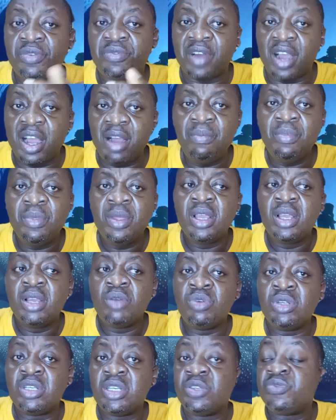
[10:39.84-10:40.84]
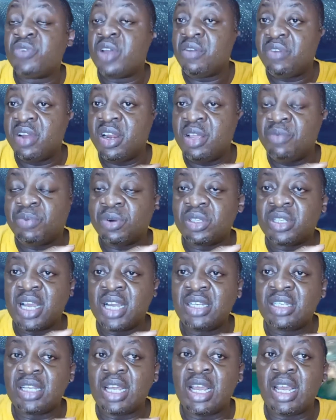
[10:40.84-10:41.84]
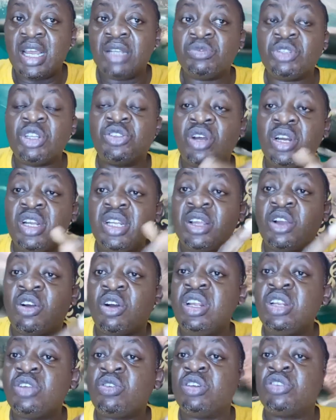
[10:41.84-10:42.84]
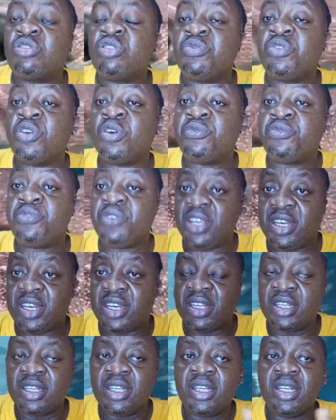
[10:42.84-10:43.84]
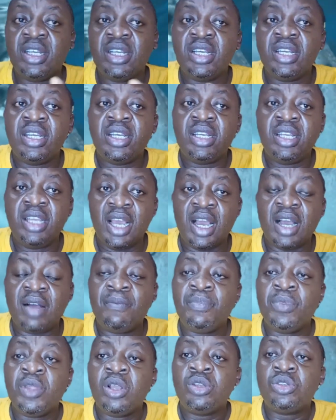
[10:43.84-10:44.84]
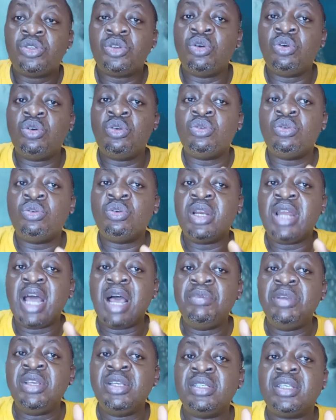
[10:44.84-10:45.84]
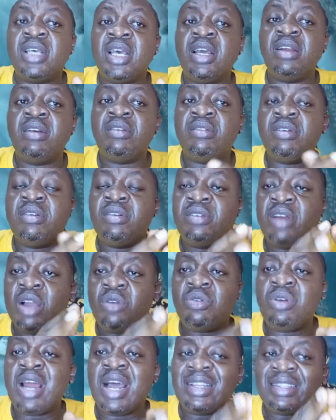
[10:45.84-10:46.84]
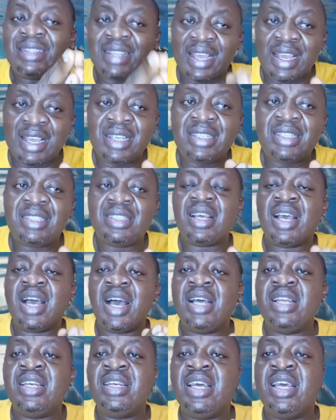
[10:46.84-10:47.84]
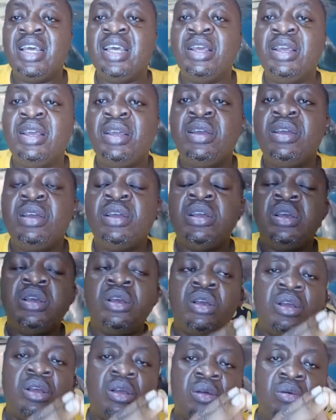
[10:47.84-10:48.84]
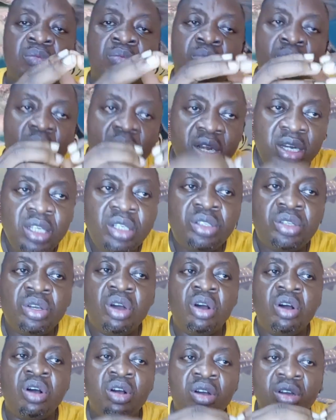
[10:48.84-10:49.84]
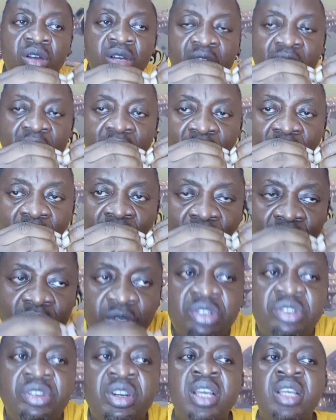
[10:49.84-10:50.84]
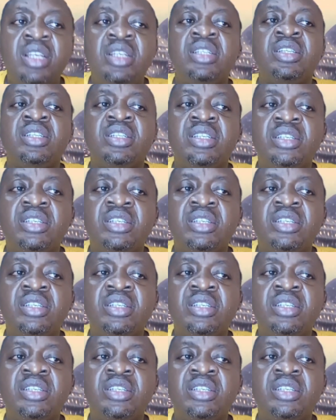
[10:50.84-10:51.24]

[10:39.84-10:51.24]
farm, which is very, very important. The quality control of your feed. Yeah, so that means regular test and monitor the nutritional